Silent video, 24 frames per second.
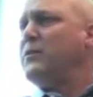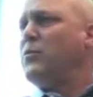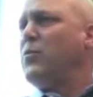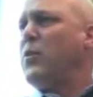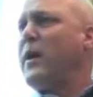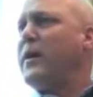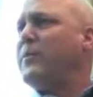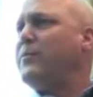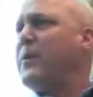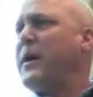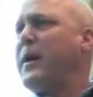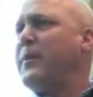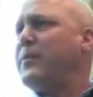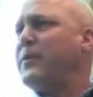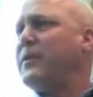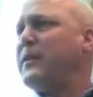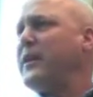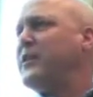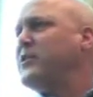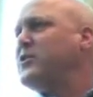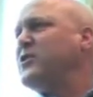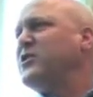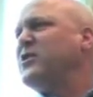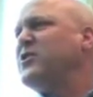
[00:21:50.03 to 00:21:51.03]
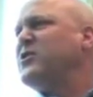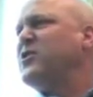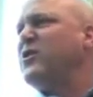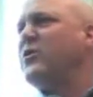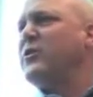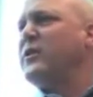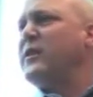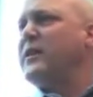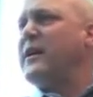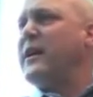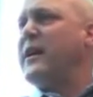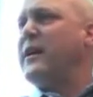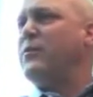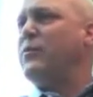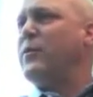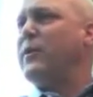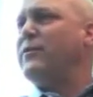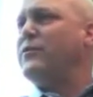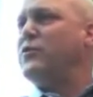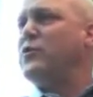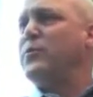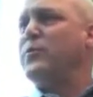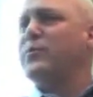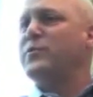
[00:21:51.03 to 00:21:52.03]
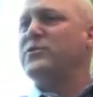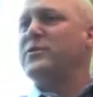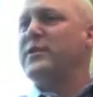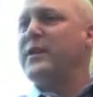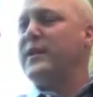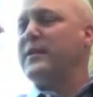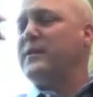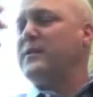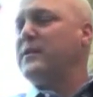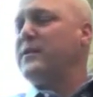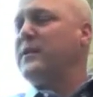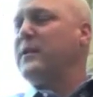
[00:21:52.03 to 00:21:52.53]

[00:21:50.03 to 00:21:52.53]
white population is 38%, with 2%